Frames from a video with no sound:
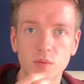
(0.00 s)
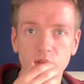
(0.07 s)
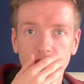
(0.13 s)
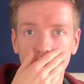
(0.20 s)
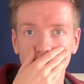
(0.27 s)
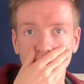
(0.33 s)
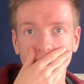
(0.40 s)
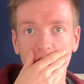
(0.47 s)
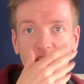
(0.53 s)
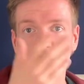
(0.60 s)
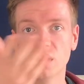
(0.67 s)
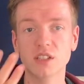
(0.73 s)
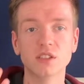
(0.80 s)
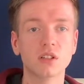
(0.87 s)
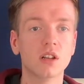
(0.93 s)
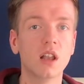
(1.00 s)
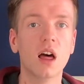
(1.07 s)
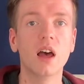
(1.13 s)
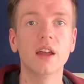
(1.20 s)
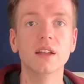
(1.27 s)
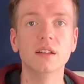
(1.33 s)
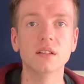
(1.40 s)
with our friends
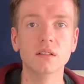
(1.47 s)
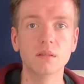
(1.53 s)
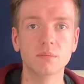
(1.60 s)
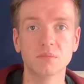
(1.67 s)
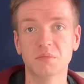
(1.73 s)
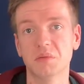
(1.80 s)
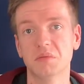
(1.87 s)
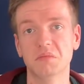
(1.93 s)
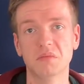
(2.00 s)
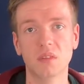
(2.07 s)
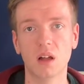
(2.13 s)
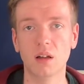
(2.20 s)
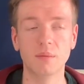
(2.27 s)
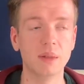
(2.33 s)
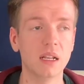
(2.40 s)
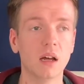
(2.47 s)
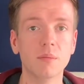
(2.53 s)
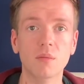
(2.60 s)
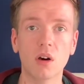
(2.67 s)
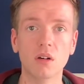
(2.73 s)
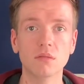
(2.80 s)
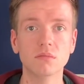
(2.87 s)
online. I'm
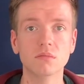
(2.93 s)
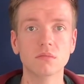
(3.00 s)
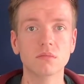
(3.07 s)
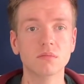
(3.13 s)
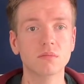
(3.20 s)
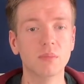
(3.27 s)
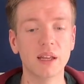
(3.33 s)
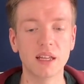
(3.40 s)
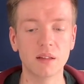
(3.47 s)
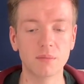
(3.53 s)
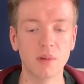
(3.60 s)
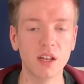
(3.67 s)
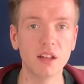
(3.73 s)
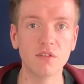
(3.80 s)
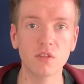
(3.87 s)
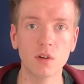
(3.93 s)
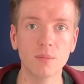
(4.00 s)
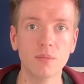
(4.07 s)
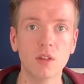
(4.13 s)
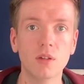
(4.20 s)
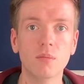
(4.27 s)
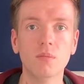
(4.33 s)
not making money from
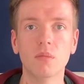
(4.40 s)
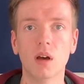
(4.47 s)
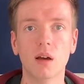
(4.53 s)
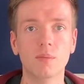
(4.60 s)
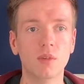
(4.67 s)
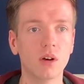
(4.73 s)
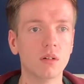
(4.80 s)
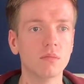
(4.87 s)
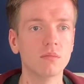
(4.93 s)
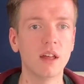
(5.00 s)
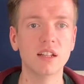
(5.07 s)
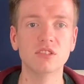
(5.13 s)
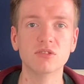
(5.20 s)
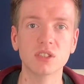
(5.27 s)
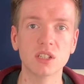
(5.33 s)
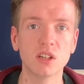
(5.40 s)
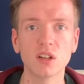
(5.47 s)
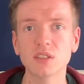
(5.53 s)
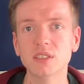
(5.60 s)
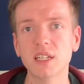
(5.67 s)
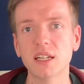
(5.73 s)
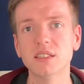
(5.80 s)
them, I'm not entering
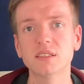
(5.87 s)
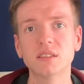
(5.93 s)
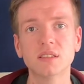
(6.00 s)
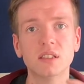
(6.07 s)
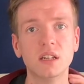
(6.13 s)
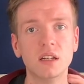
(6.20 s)
contests.